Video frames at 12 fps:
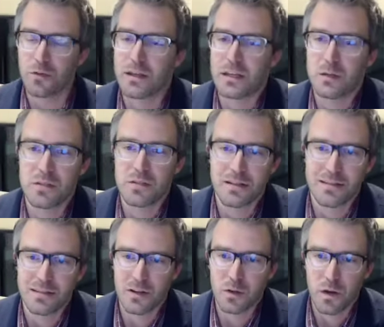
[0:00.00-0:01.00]
getting
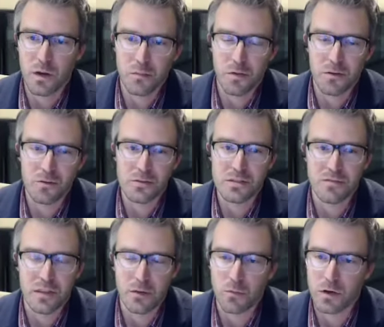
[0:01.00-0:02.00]
abducted on the way to the polls if
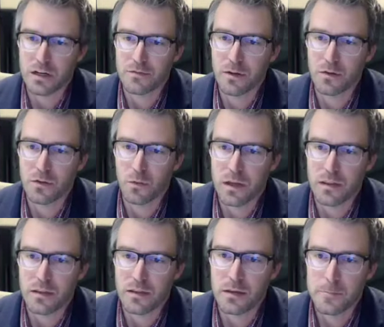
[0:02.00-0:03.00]
they weren't going to vote the way
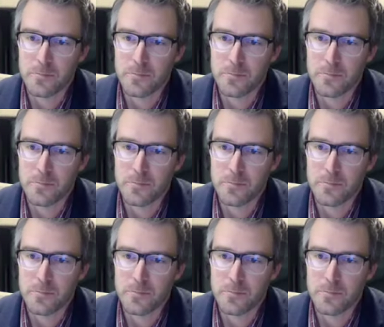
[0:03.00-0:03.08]
that